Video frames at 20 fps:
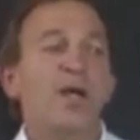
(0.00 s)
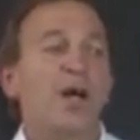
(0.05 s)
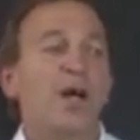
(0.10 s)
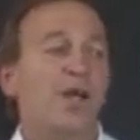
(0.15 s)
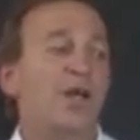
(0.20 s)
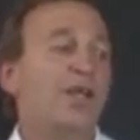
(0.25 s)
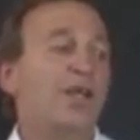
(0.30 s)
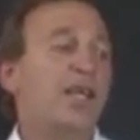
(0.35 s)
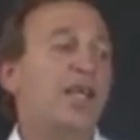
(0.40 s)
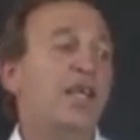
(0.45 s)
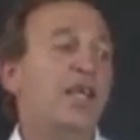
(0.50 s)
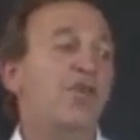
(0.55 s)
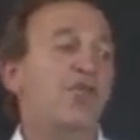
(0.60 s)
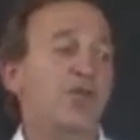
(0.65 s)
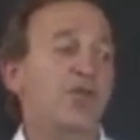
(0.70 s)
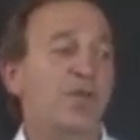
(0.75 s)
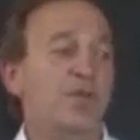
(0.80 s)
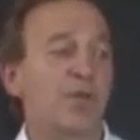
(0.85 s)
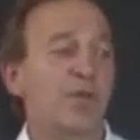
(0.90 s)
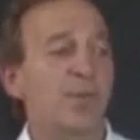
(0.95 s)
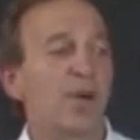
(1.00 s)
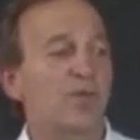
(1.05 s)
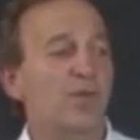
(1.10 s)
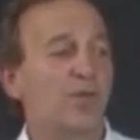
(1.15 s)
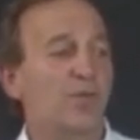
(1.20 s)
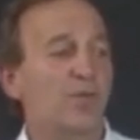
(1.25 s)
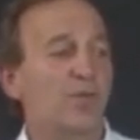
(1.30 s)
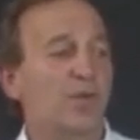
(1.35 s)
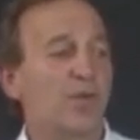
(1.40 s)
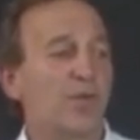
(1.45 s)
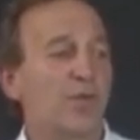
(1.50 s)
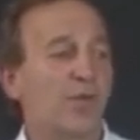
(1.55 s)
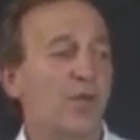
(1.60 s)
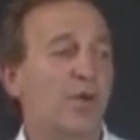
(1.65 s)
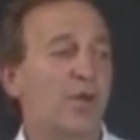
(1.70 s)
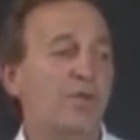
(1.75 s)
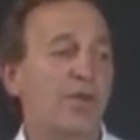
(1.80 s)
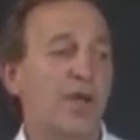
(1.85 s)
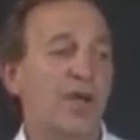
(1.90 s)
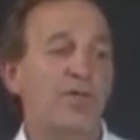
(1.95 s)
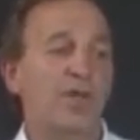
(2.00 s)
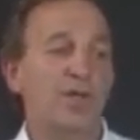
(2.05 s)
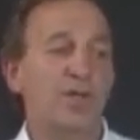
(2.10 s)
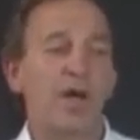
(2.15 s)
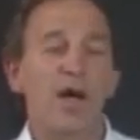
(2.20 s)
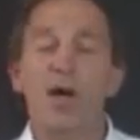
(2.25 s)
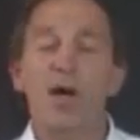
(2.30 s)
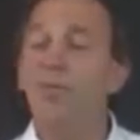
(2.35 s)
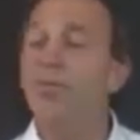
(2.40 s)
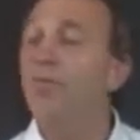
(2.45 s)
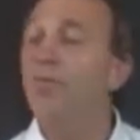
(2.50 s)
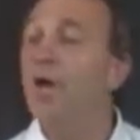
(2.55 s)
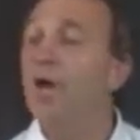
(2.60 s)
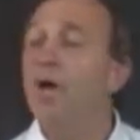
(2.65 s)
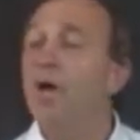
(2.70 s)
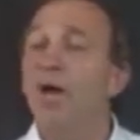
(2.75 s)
an adhesion of the muscles of the rotator cuff.